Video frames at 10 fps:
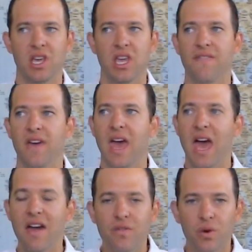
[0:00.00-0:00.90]
if
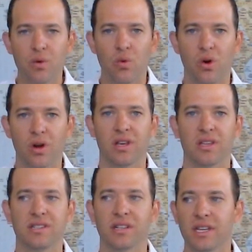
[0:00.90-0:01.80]
everyone
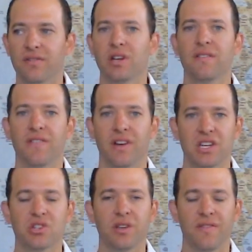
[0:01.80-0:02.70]
delivering
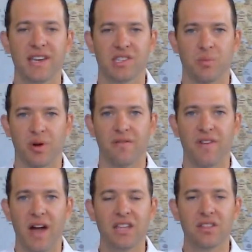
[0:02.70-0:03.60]
financial advice and
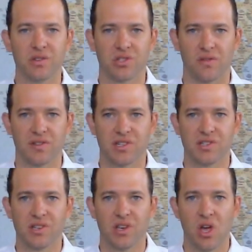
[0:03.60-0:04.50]
providing those
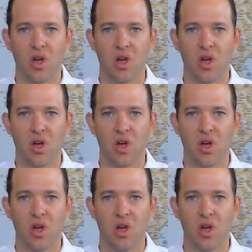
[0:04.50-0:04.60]
services